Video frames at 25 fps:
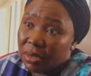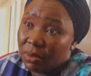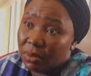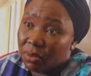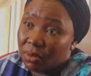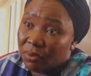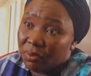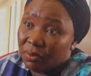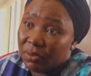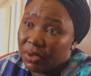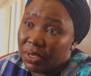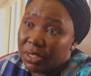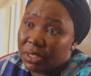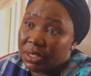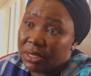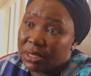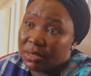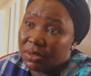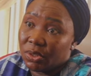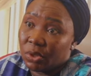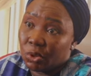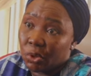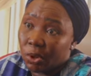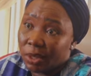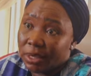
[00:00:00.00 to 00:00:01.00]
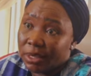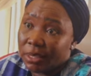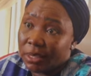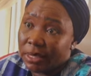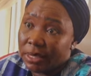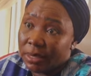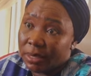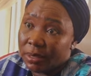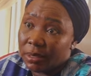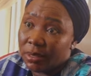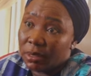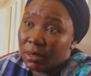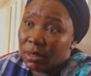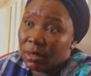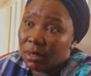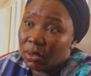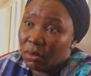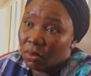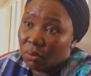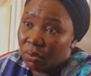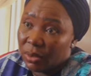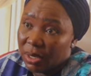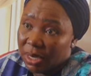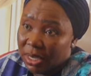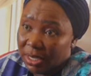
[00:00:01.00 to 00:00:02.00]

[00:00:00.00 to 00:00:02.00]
Convention jointly with the